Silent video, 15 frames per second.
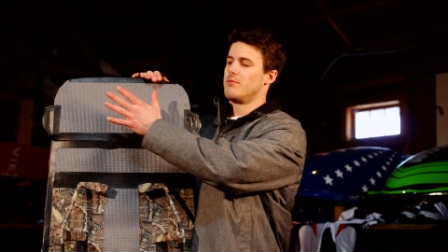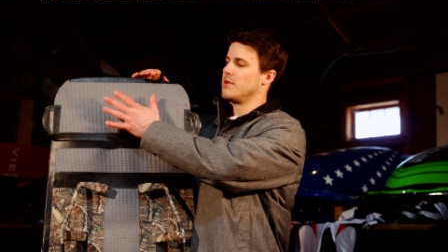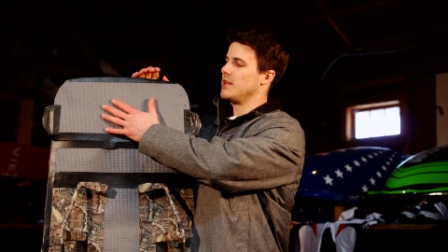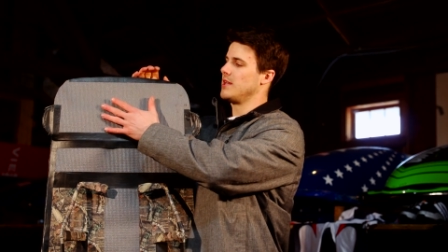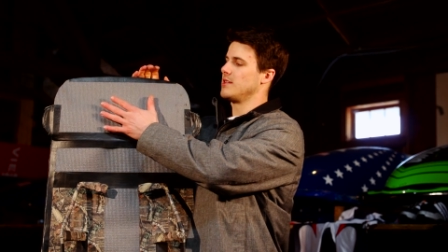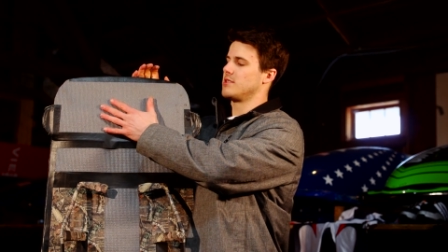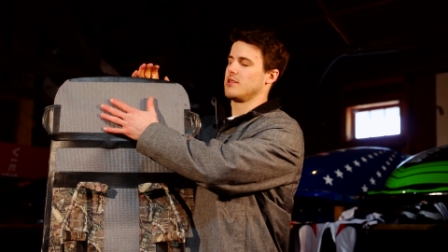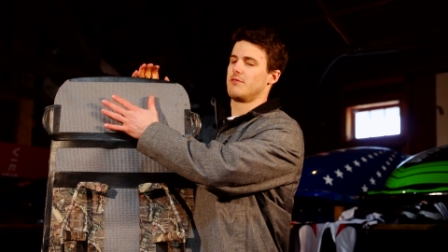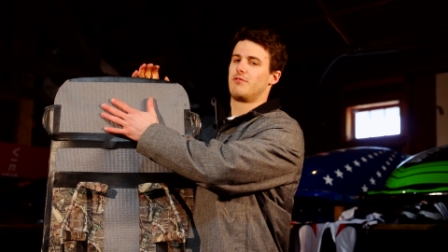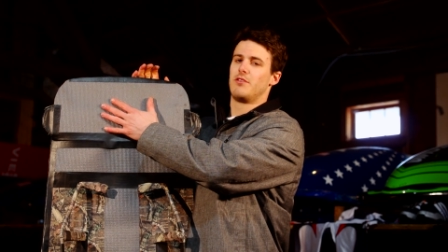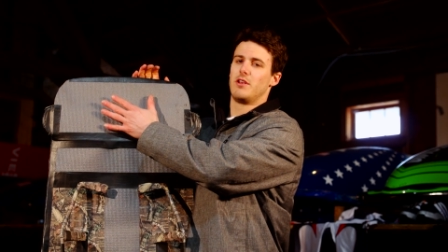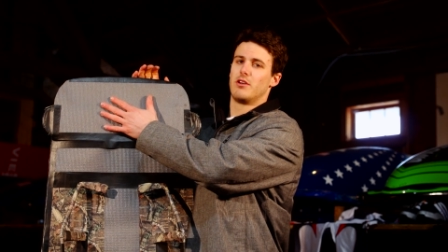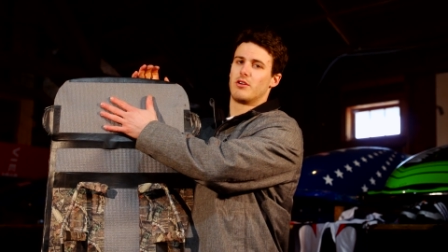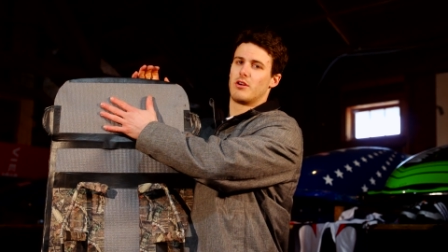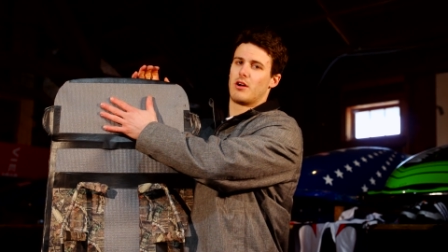knees and
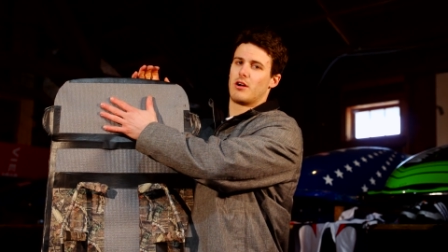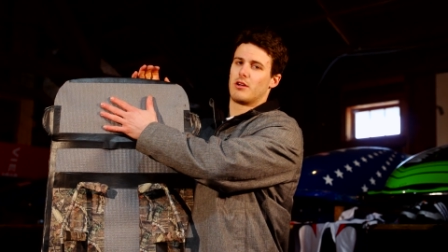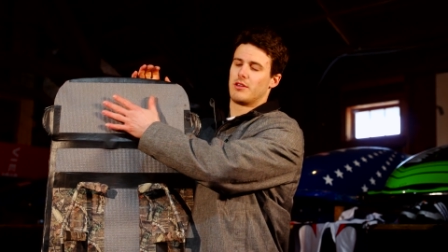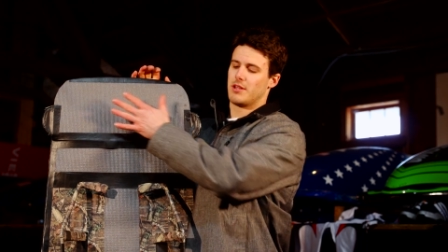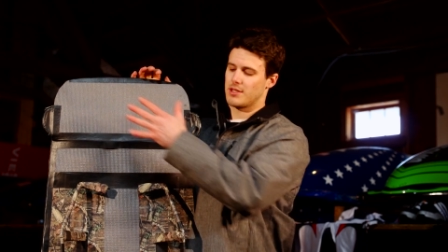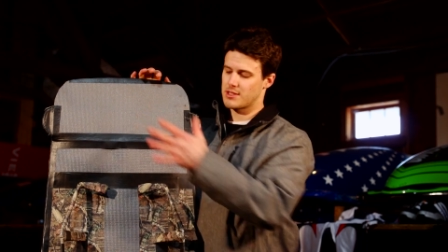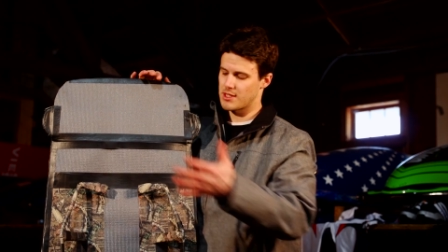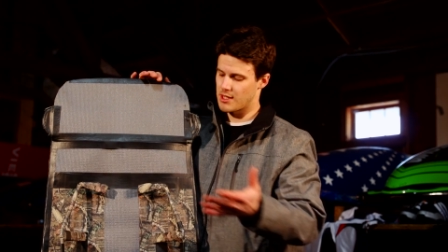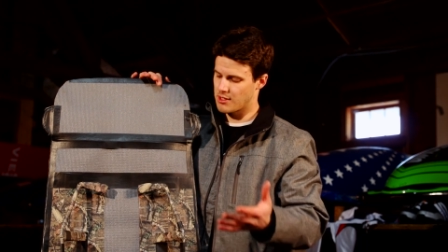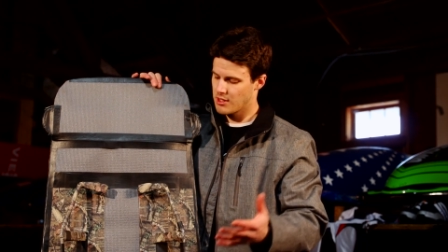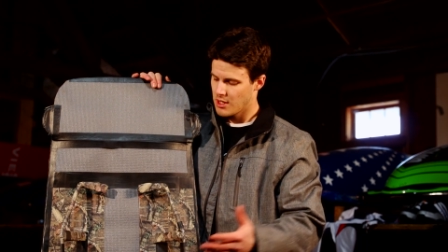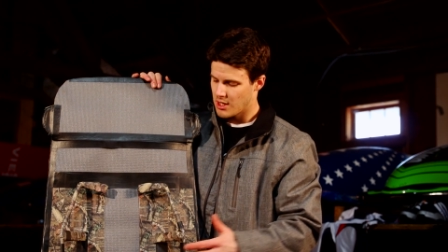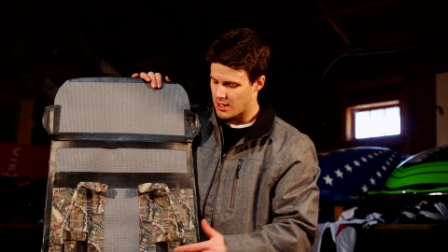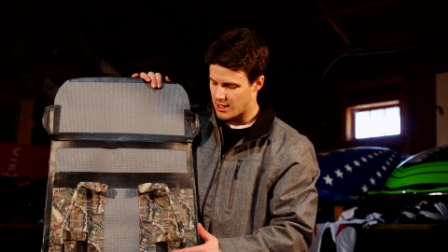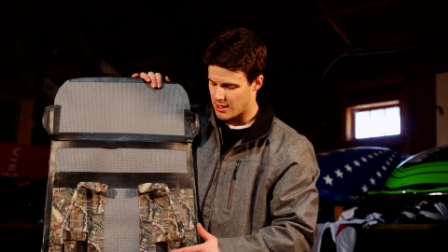feet are on this end.
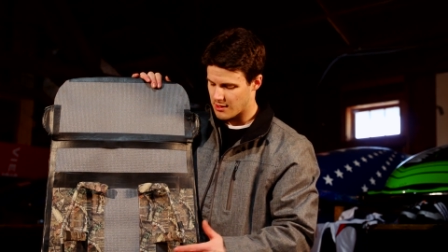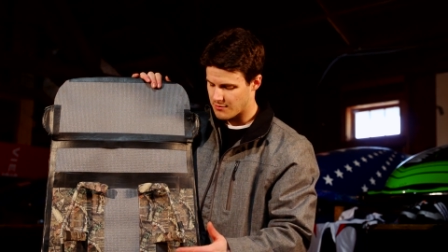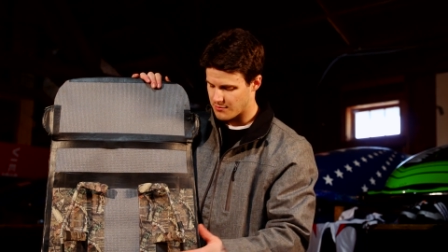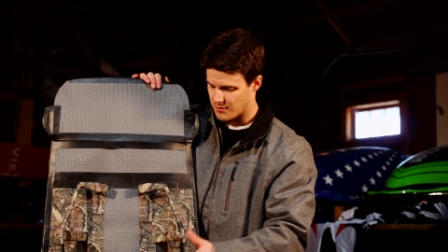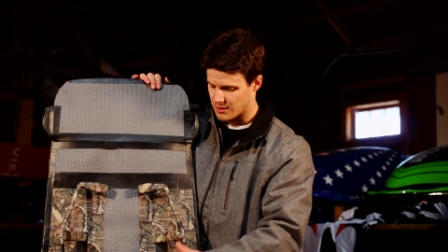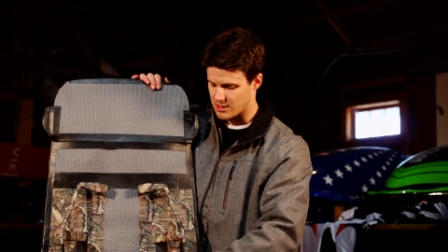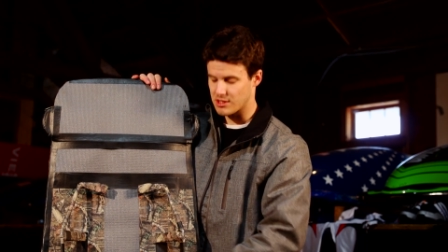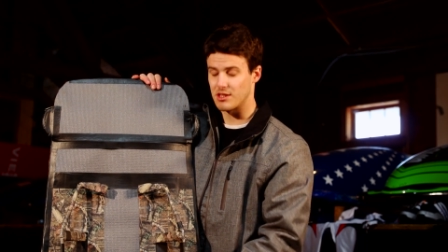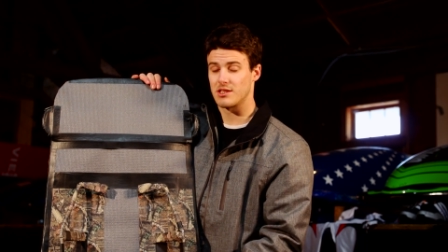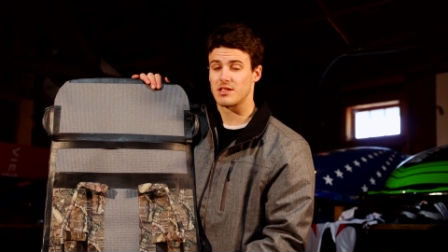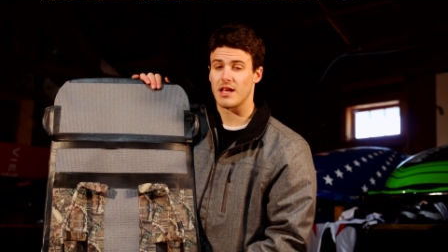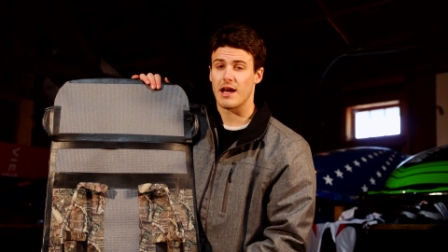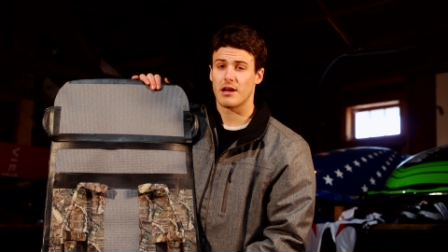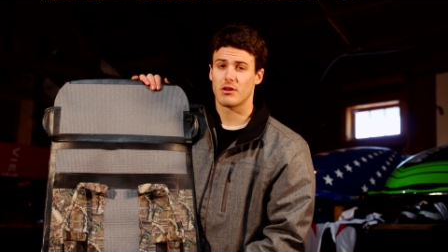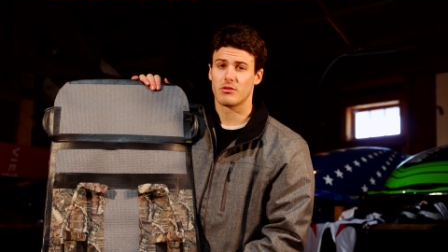Uh, this is the
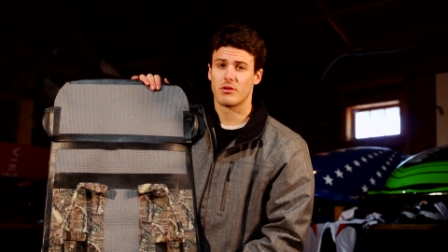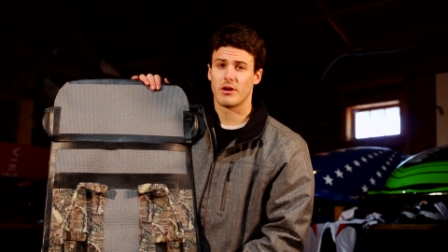saddle